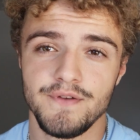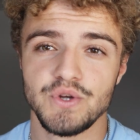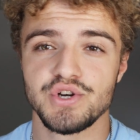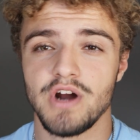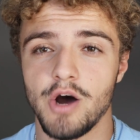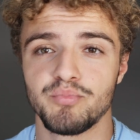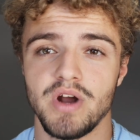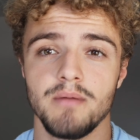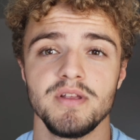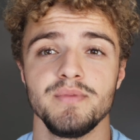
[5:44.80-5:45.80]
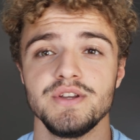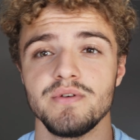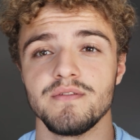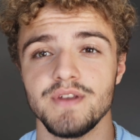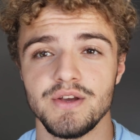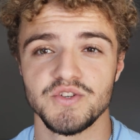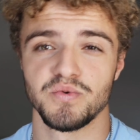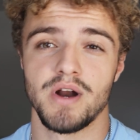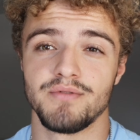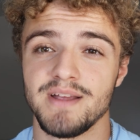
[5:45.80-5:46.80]
the future, I'll probably be doing videos
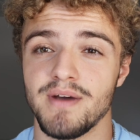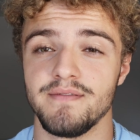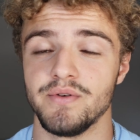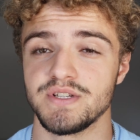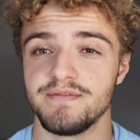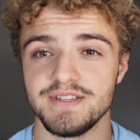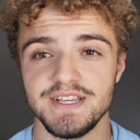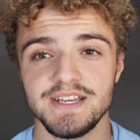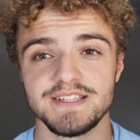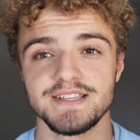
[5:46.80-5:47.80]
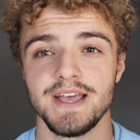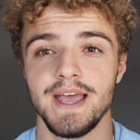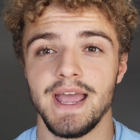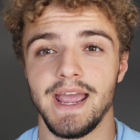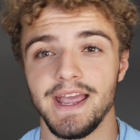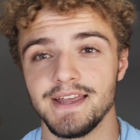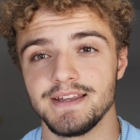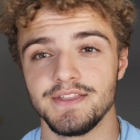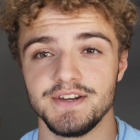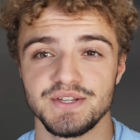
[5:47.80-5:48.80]
where I rate my viewers' physiques, and
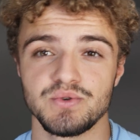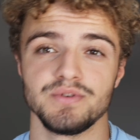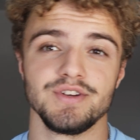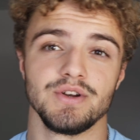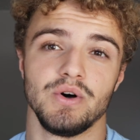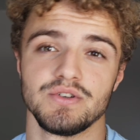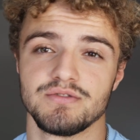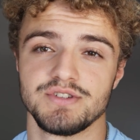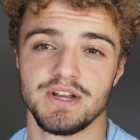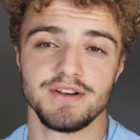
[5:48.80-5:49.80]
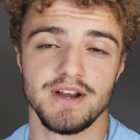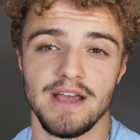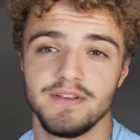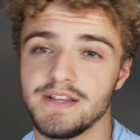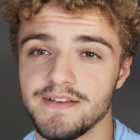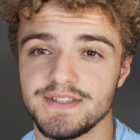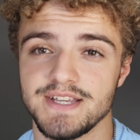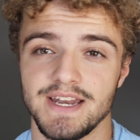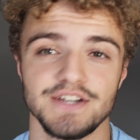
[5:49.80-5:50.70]
in the Discord, you can also share your heavy lifts.